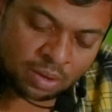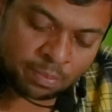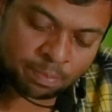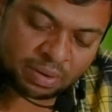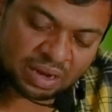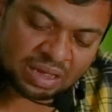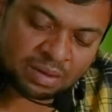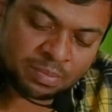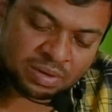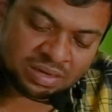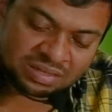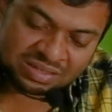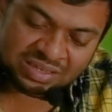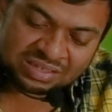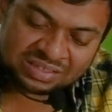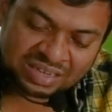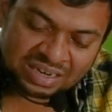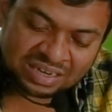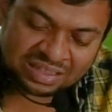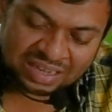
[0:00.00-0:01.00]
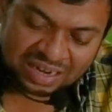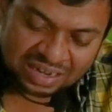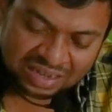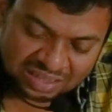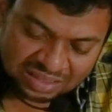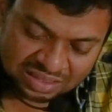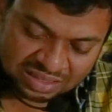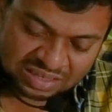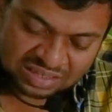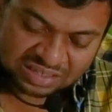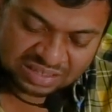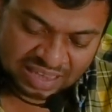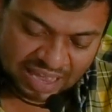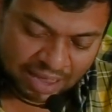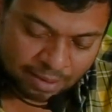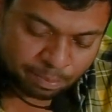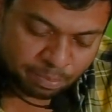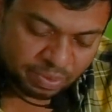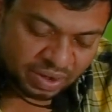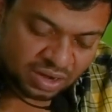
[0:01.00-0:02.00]
Prime Minister said that this
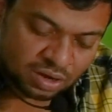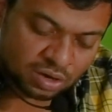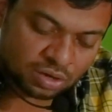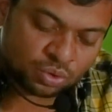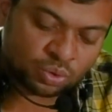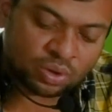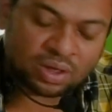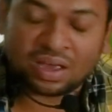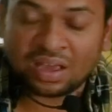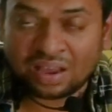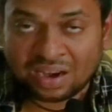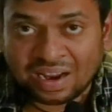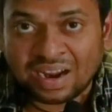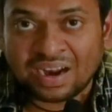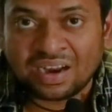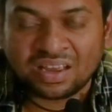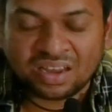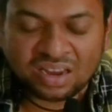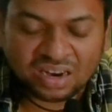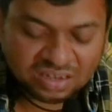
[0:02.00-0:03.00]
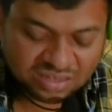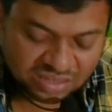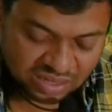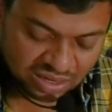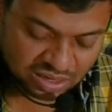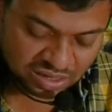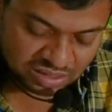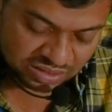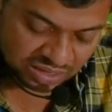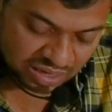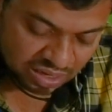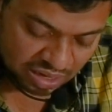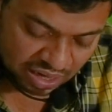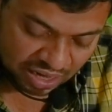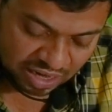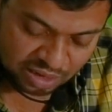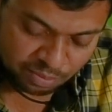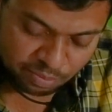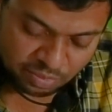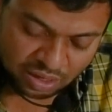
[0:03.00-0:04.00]
campaign to eradicate sickle cell
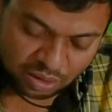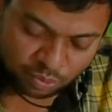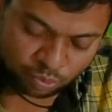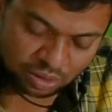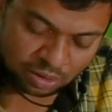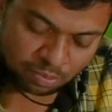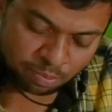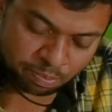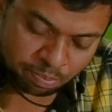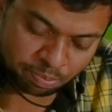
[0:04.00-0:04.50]
anemia will